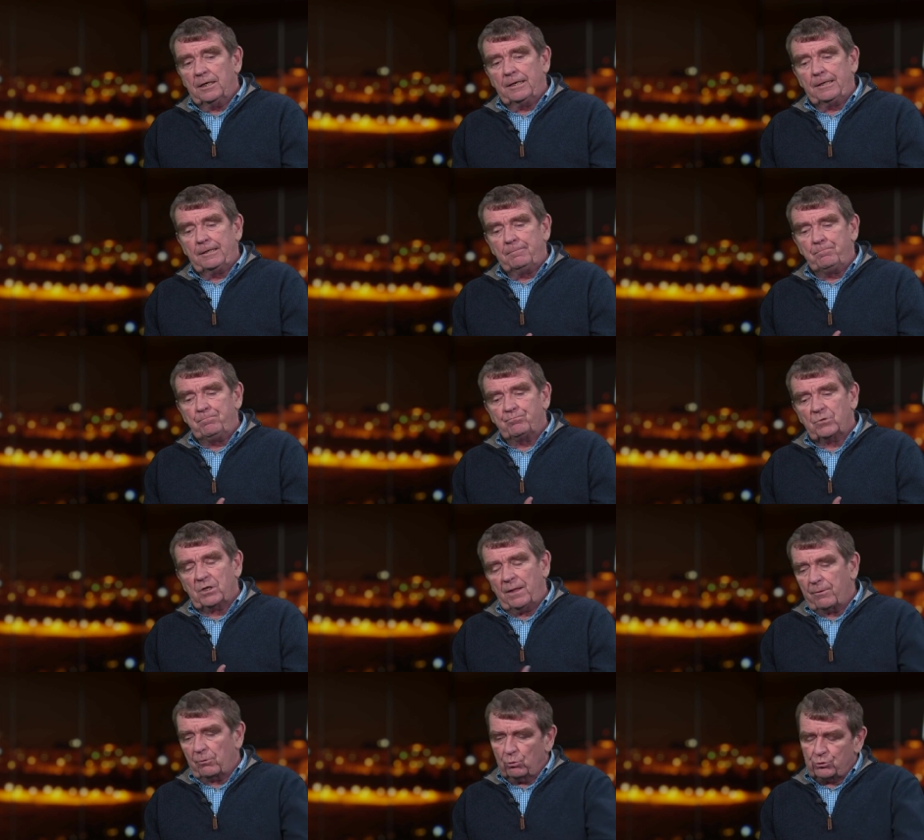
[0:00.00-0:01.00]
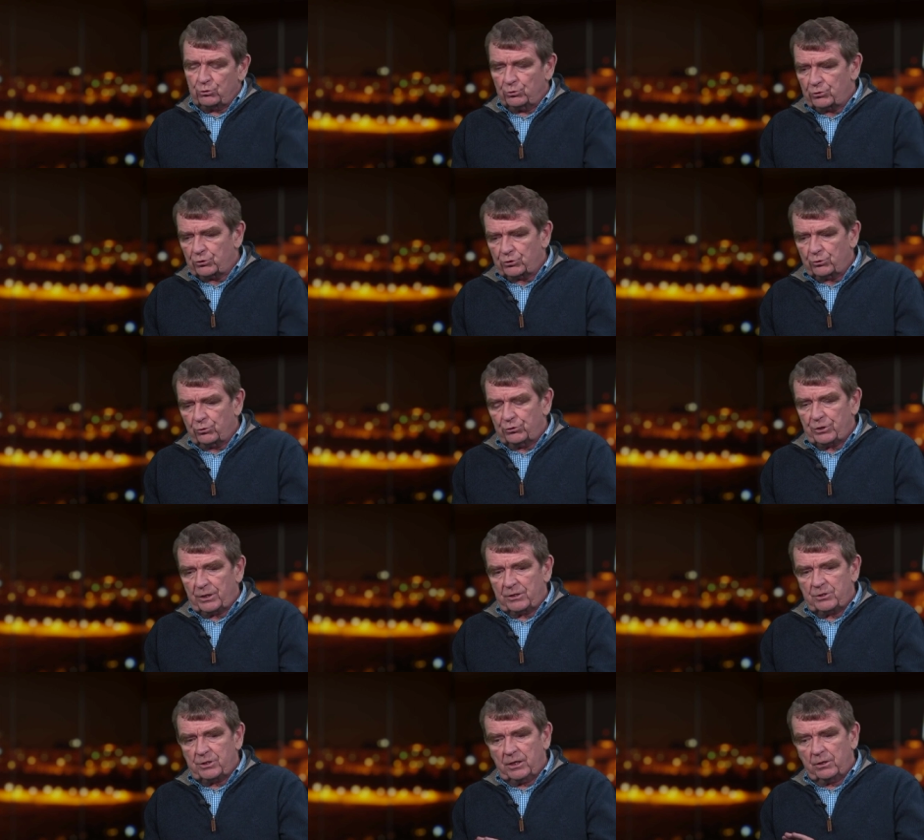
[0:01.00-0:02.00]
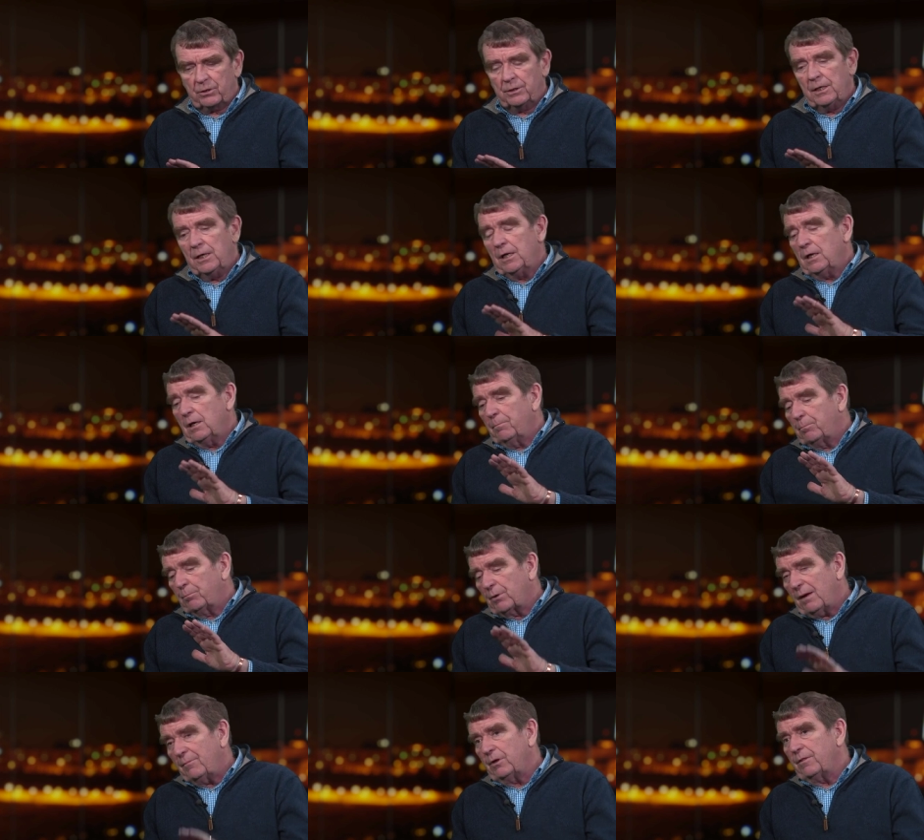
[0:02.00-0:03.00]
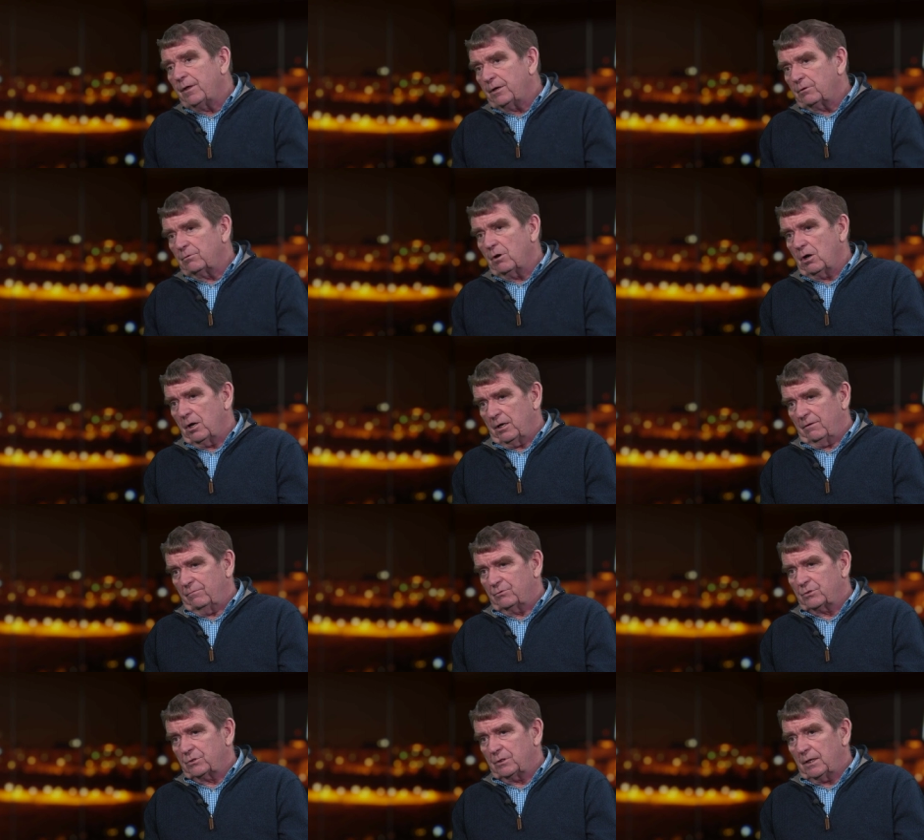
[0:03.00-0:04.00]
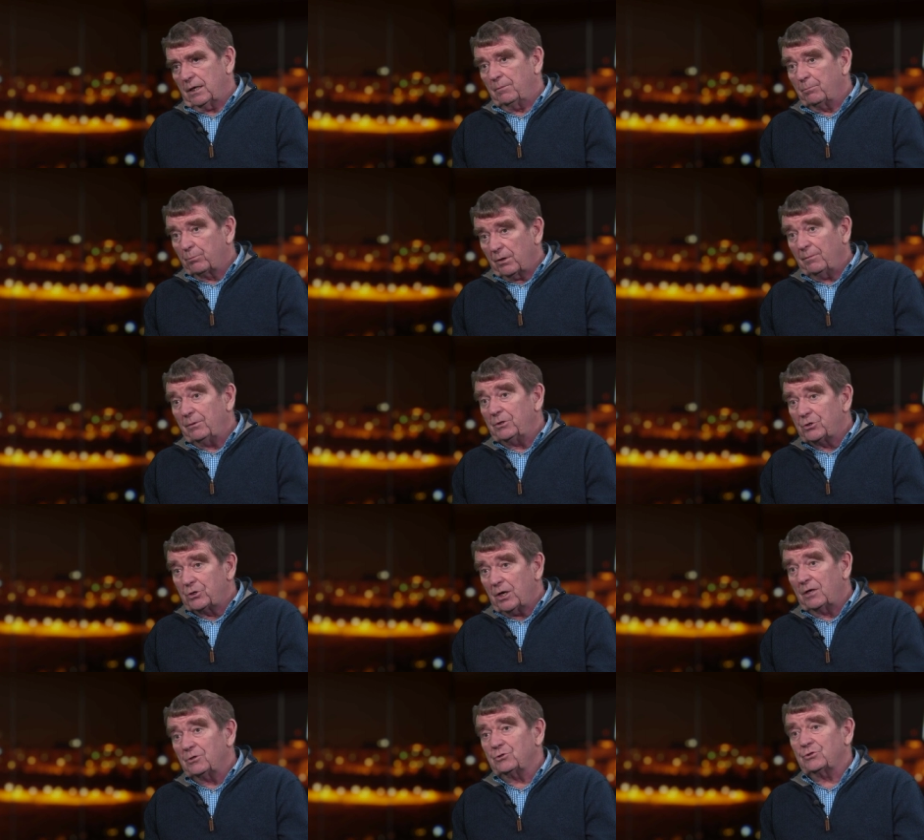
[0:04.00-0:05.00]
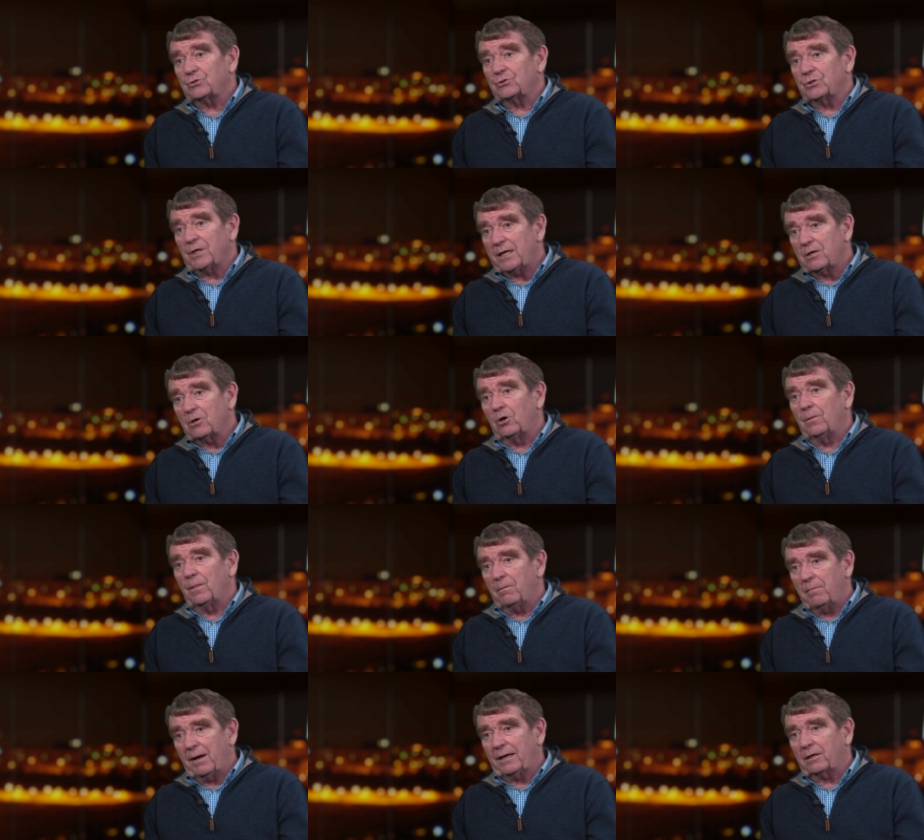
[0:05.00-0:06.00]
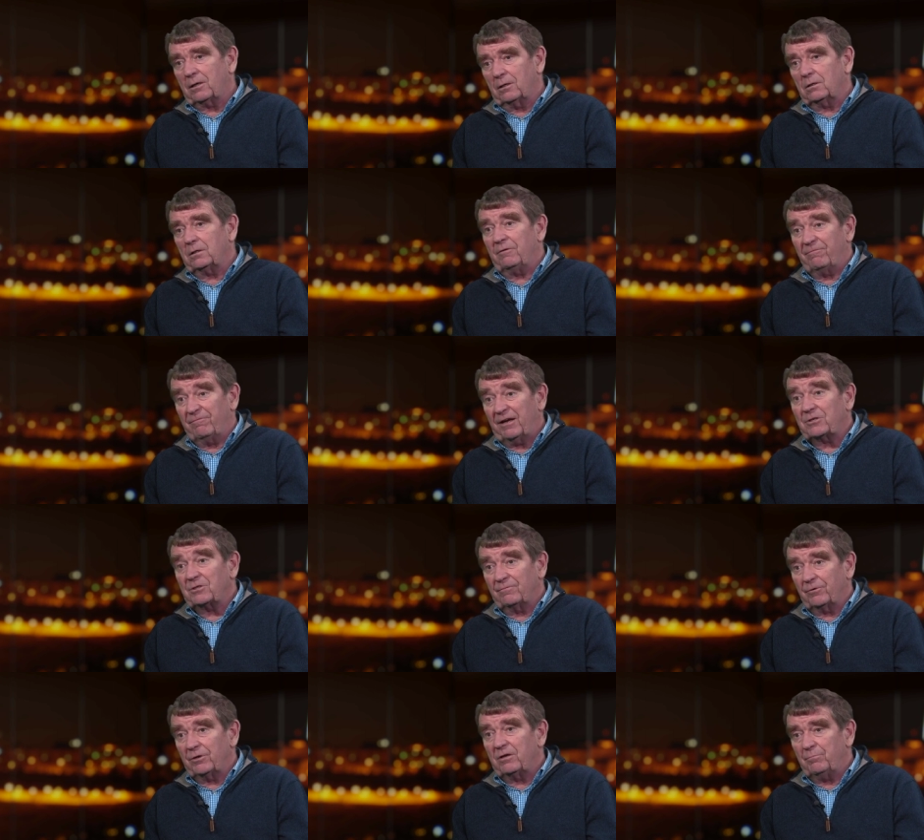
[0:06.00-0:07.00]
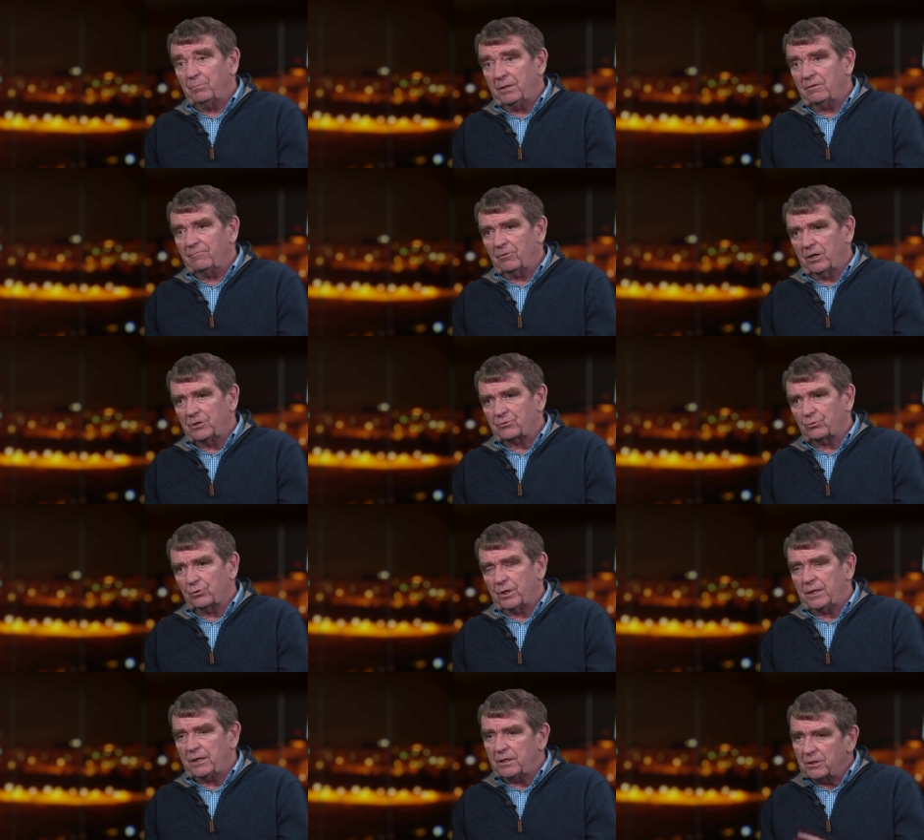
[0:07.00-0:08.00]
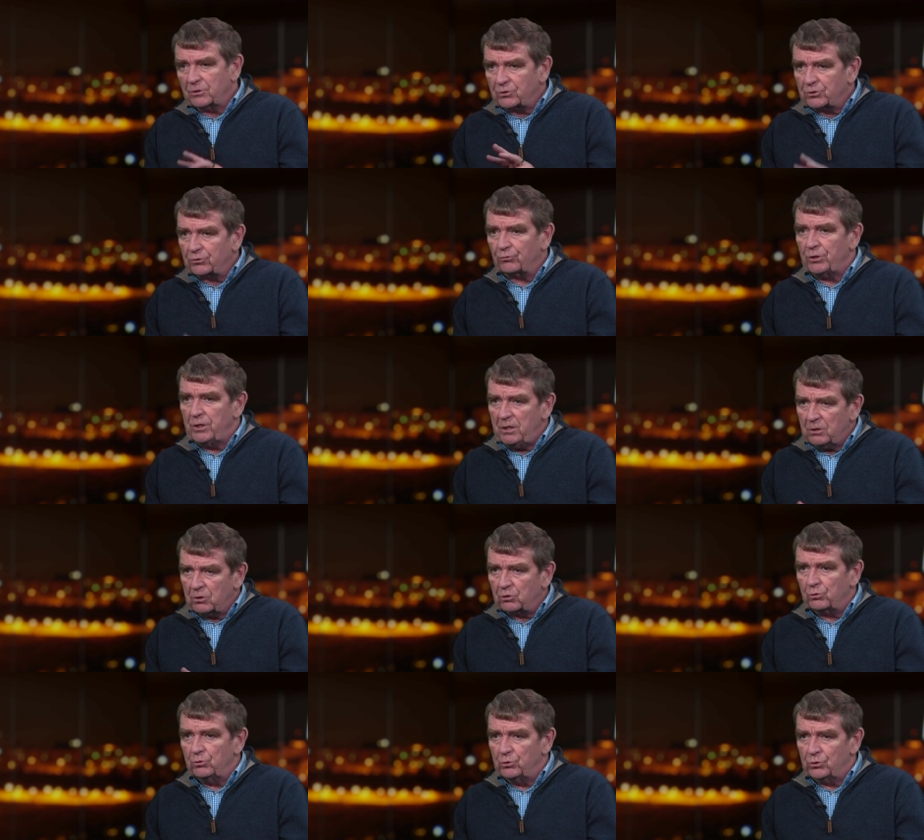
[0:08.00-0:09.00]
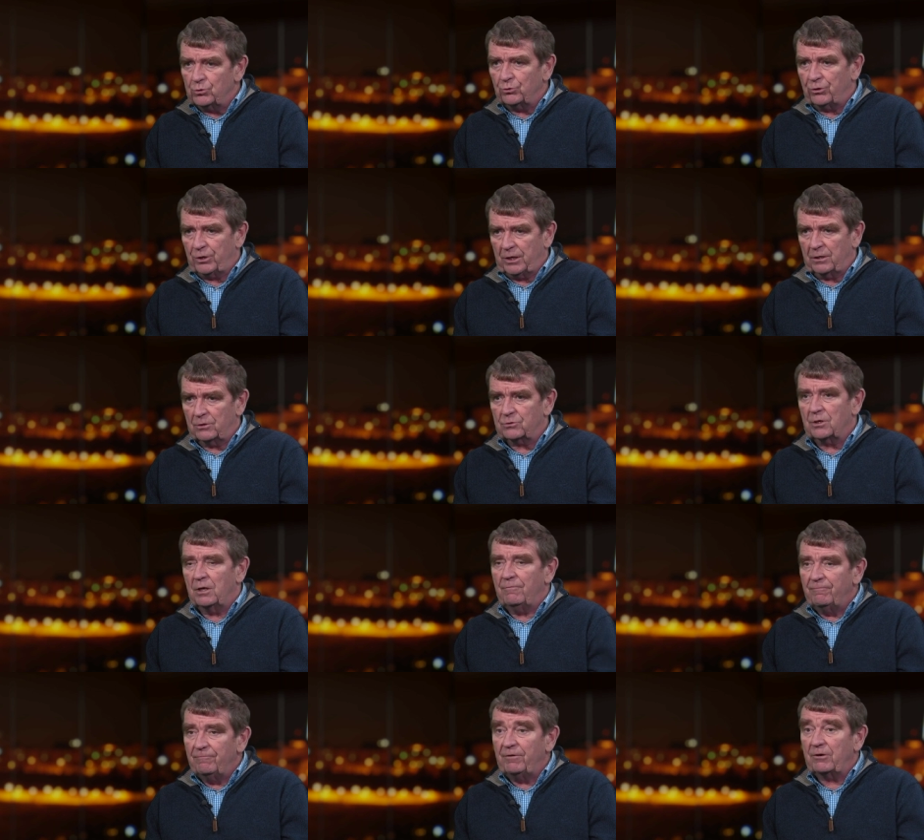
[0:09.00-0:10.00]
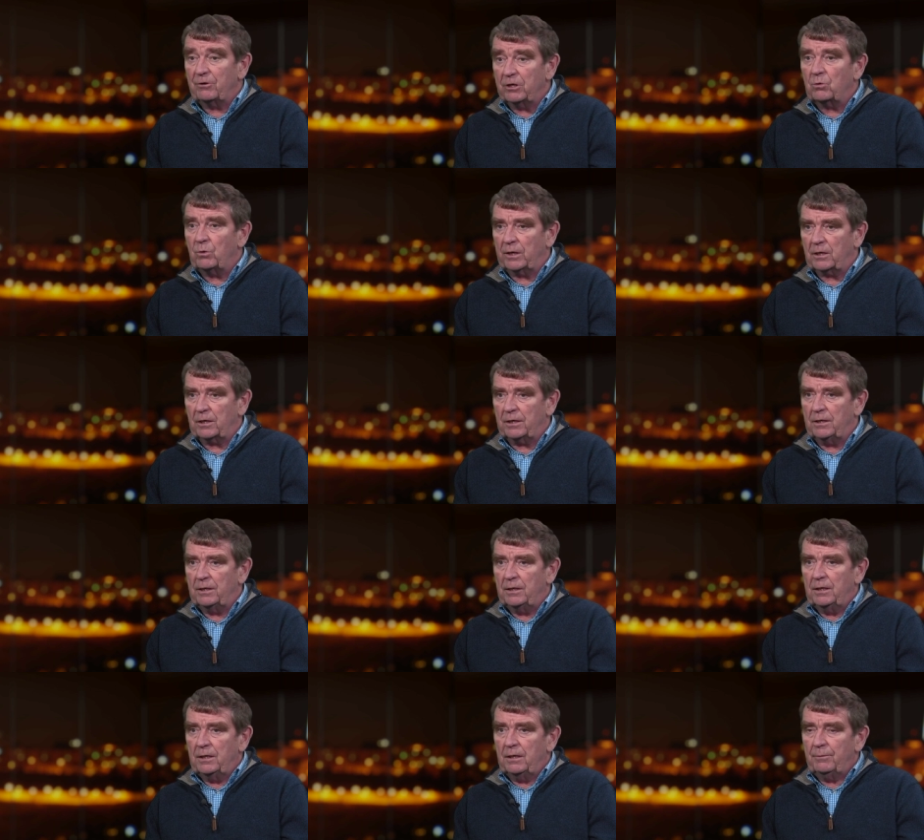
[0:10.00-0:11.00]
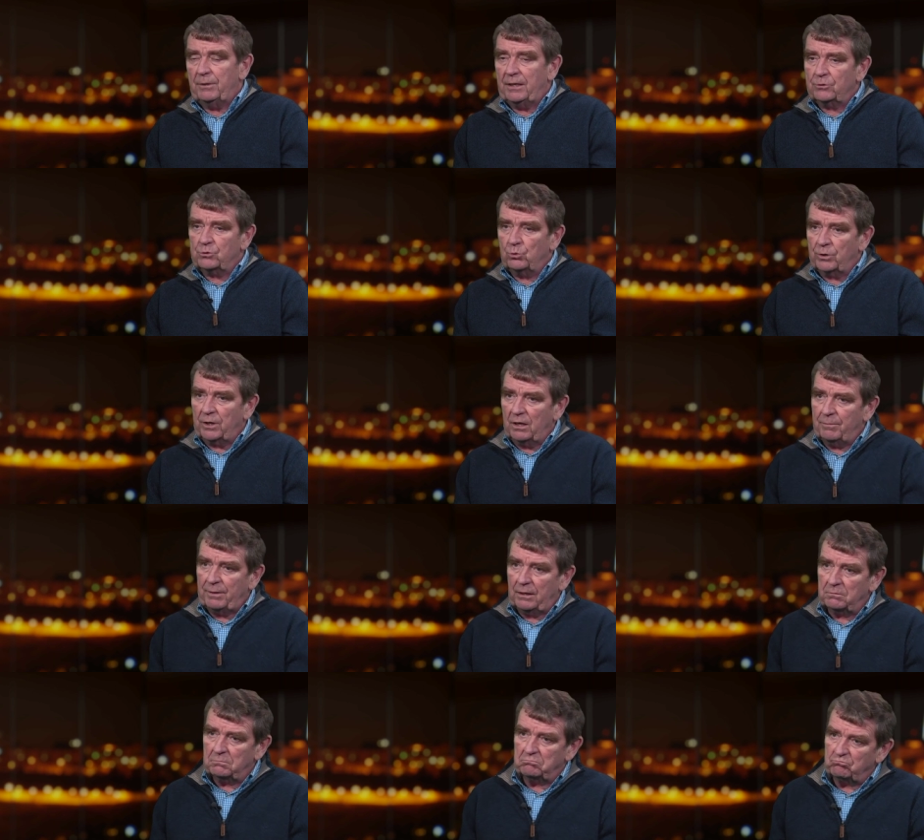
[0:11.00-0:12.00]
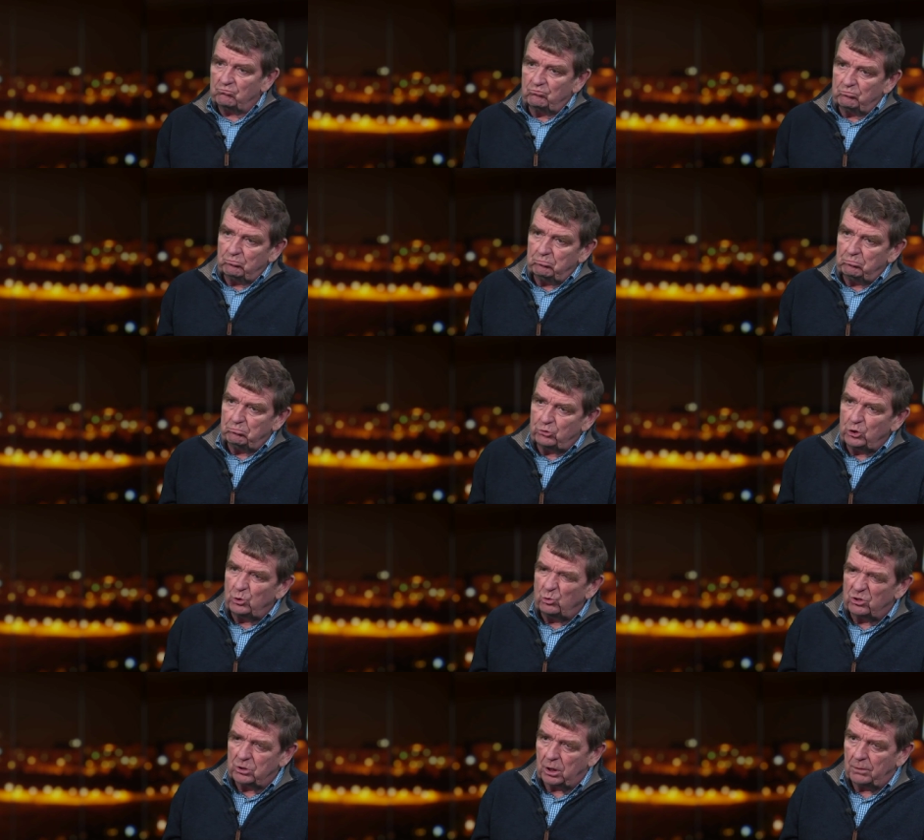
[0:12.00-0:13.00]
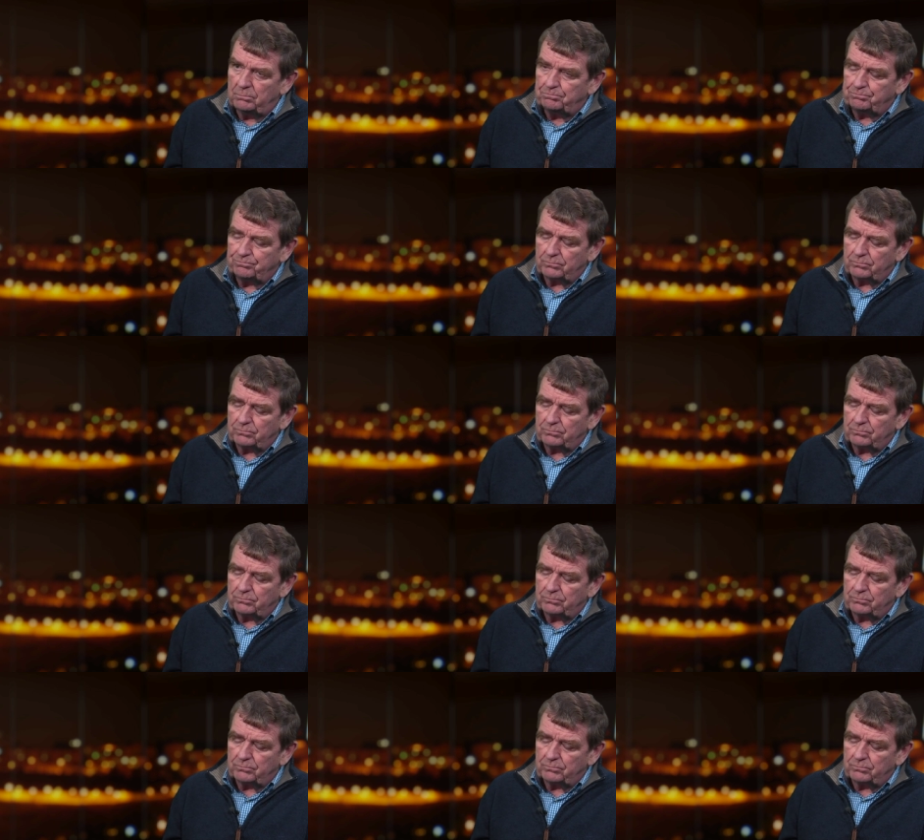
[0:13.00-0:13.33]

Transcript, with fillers: Um, and there are all sorts of stories I could tell you. Bremer then arrives, and Bremer does take on the mantle effectively of being viceroy, and he does three crucial things very quickly. We're now talking about mm, June time.